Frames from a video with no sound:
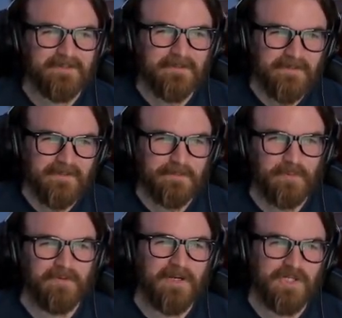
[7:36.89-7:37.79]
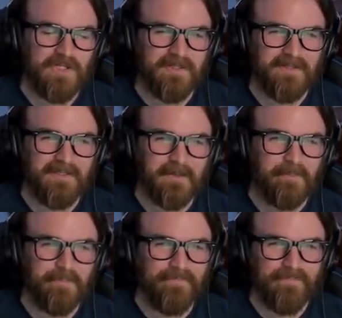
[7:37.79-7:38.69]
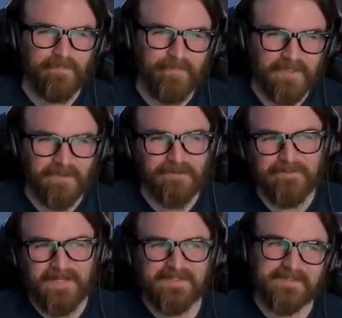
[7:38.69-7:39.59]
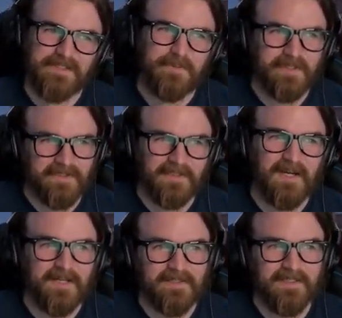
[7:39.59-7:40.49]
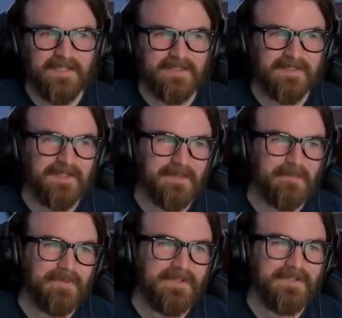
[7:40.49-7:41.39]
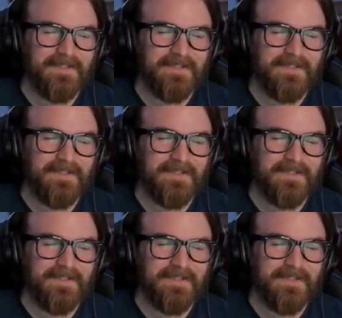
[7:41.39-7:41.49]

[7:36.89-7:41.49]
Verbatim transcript: There is progression and like bigger events that you can unlock in the end game, but